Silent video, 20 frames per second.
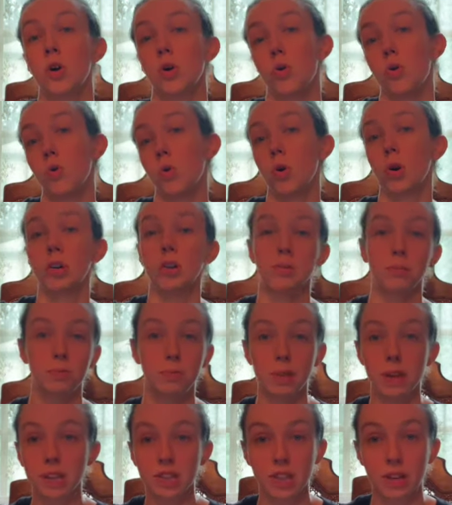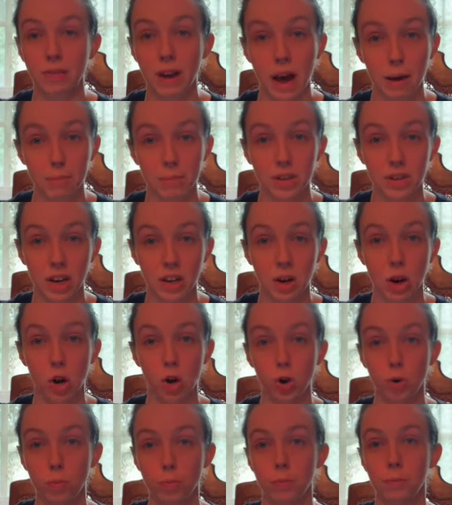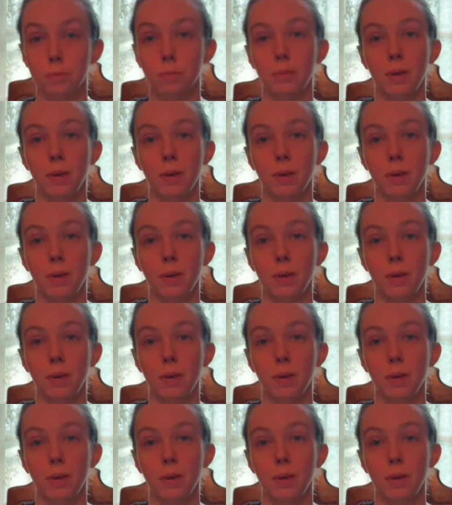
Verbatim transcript: or things have happened at home.